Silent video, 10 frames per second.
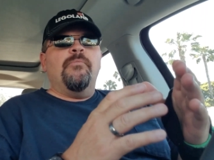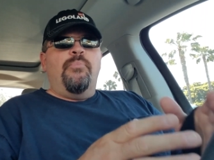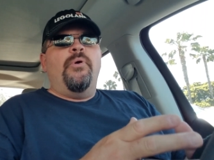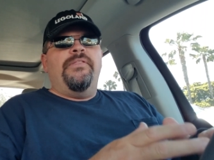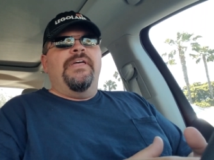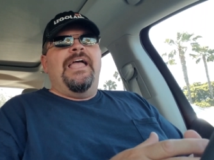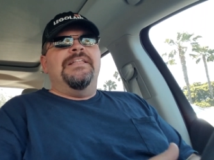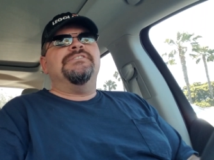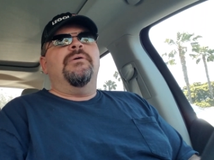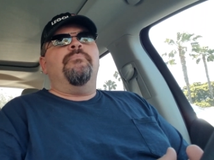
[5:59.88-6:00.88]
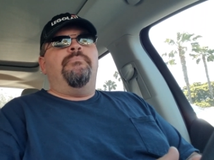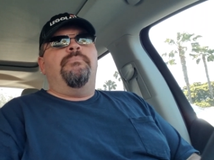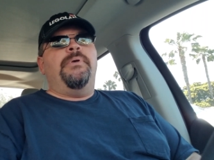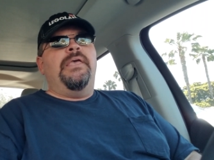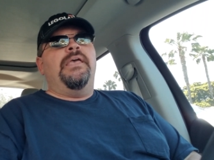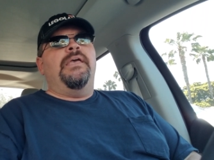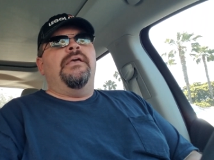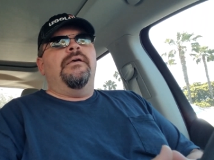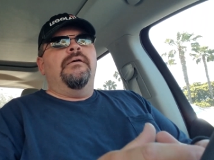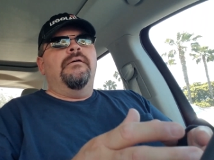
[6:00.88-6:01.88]
boy that ends up
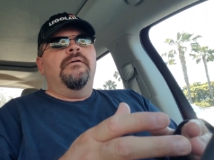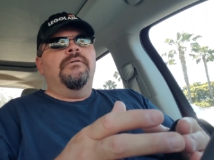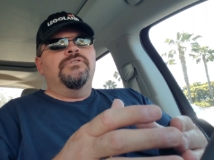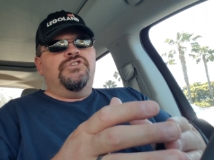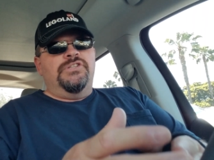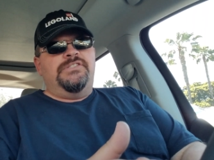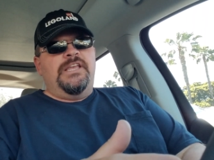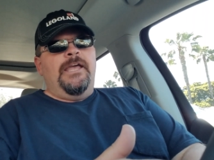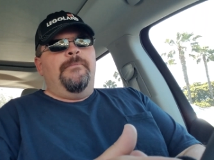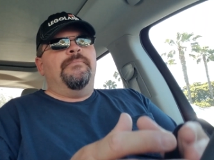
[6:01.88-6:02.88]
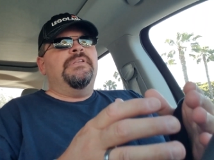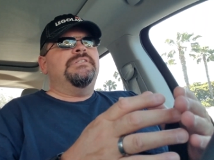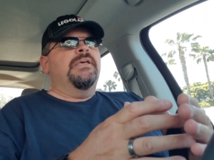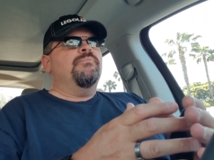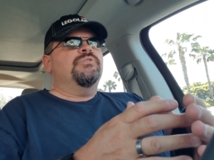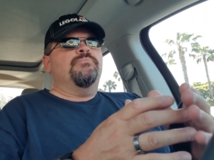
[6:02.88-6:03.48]
being Shazam, his name was